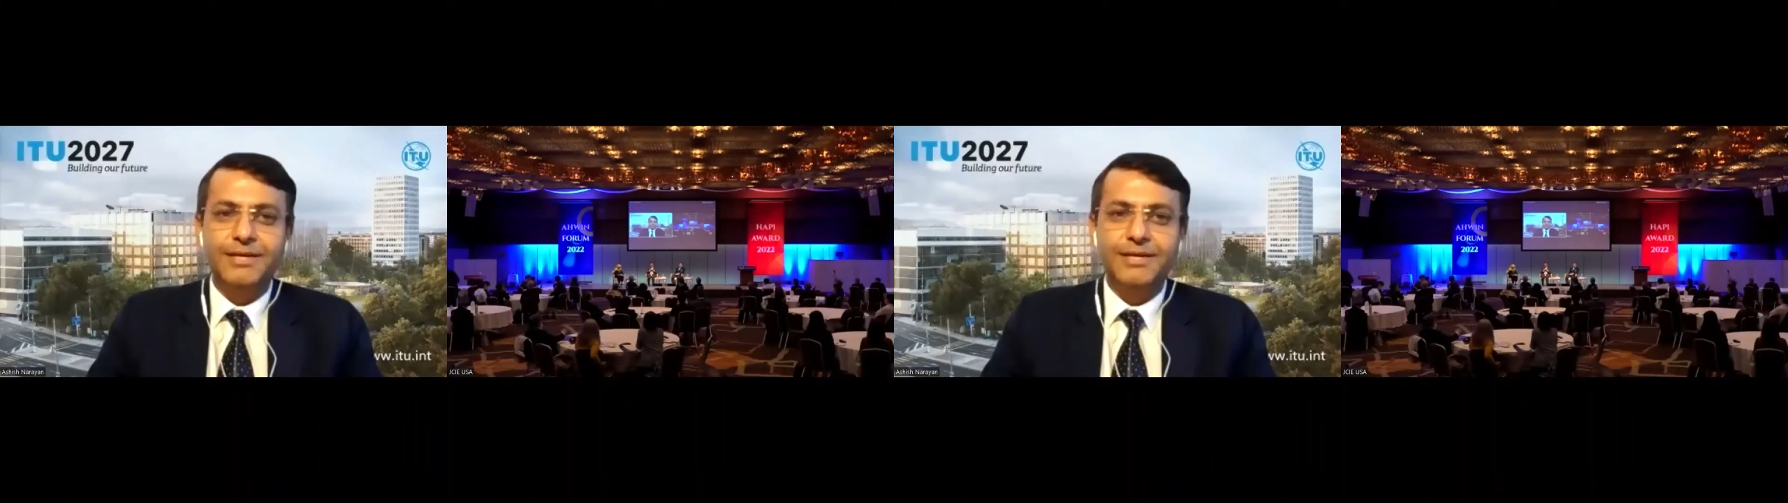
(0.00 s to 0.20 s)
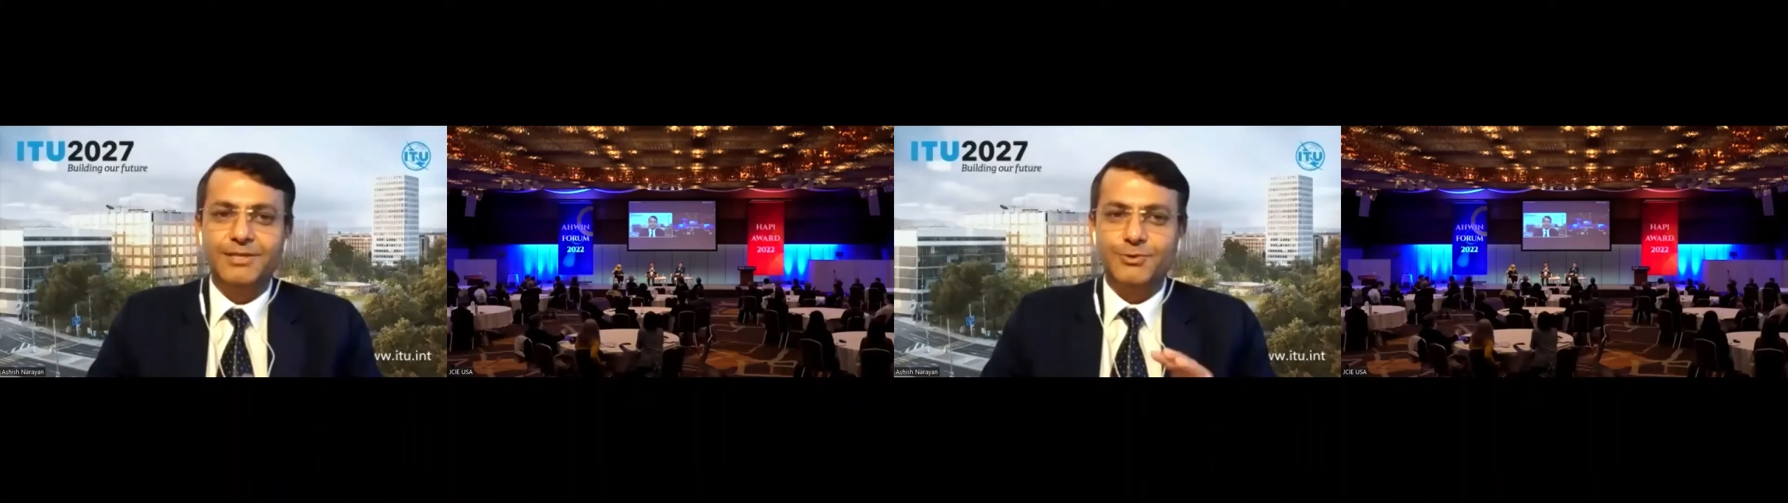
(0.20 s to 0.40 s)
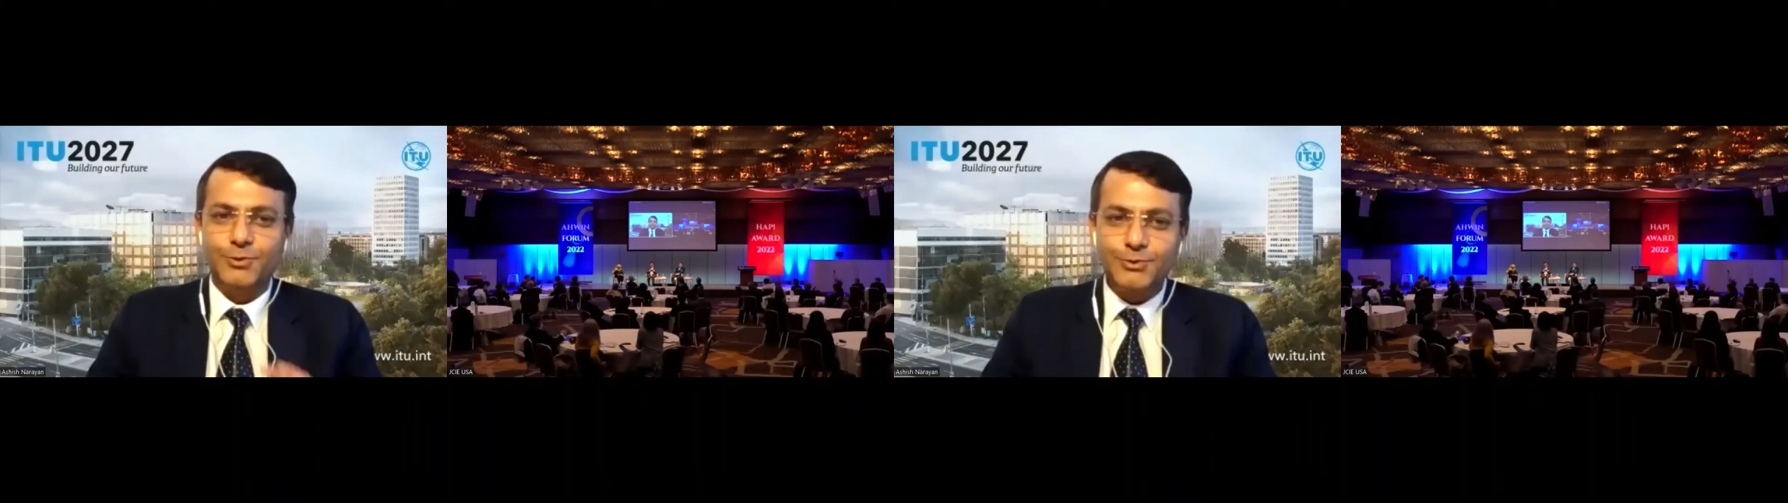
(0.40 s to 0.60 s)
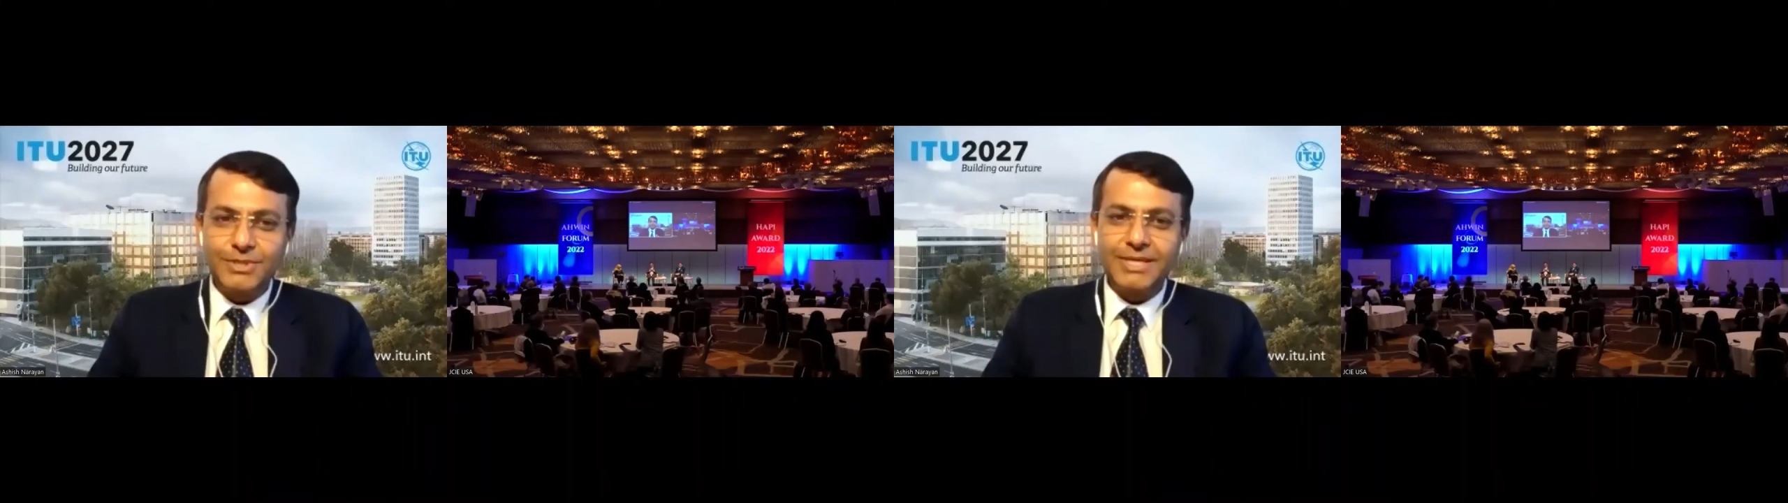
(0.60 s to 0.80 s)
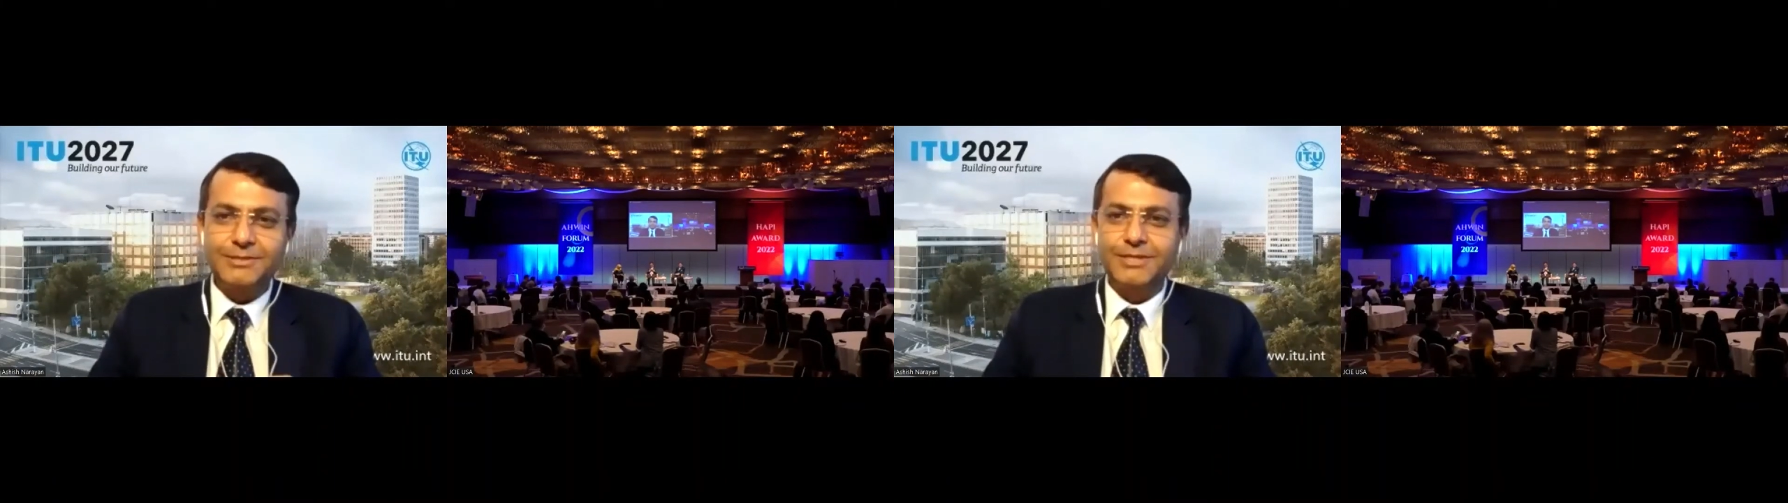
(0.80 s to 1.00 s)
the
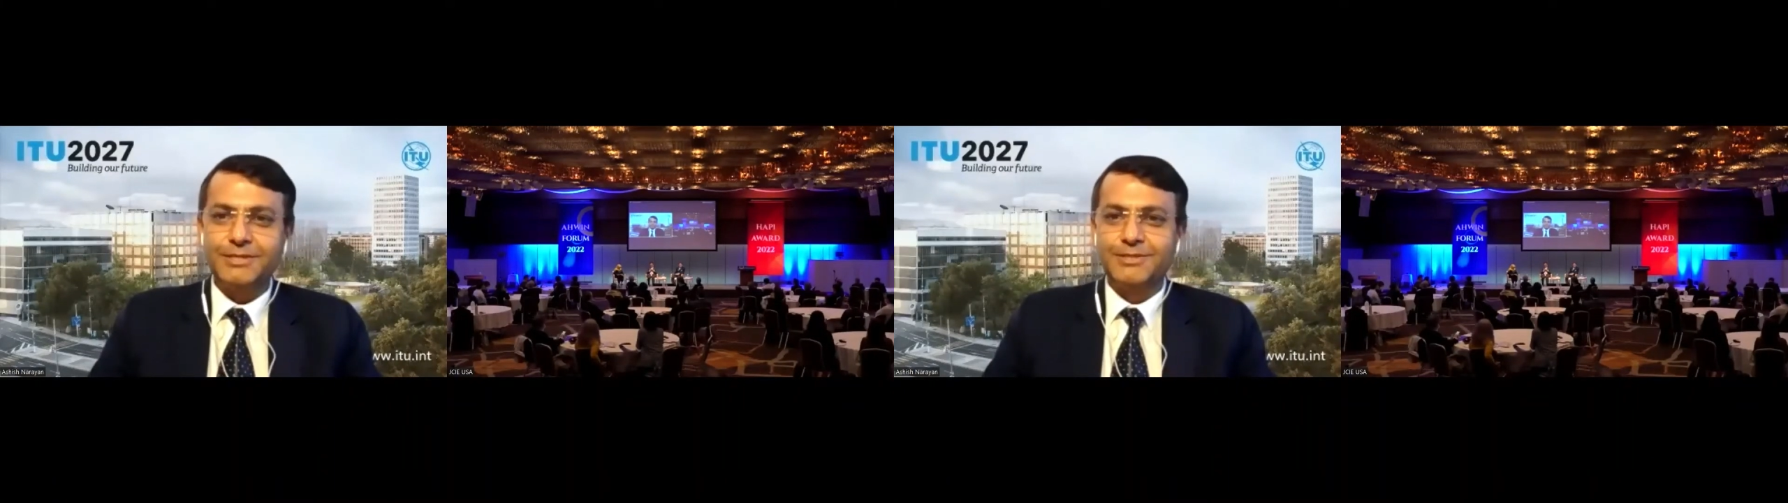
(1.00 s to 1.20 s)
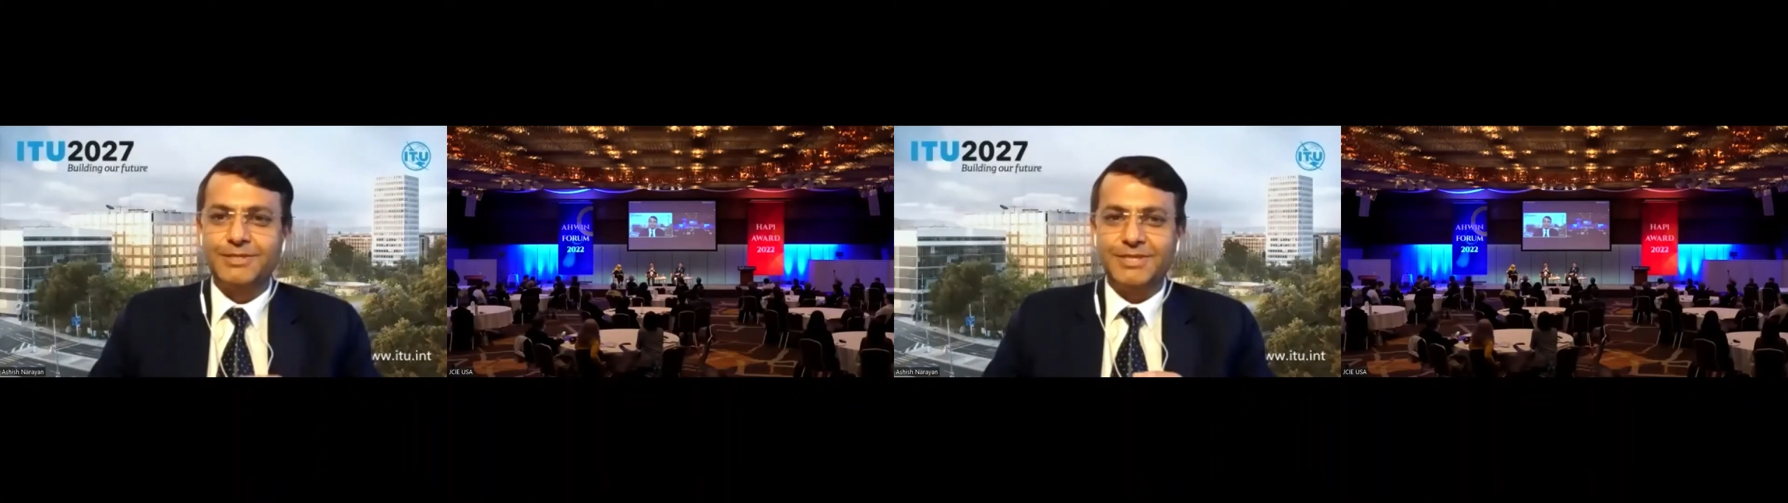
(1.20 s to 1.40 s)
solution exists,